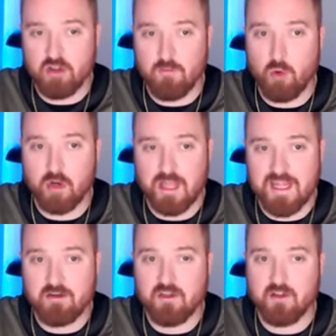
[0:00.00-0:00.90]
and the more
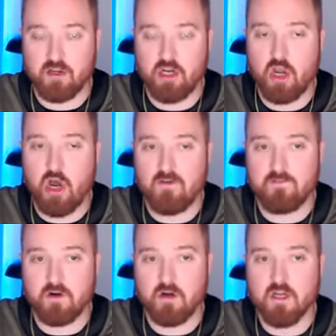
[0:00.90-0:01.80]
likely they're going to
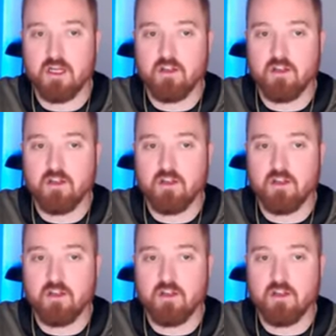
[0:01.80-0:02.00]
offer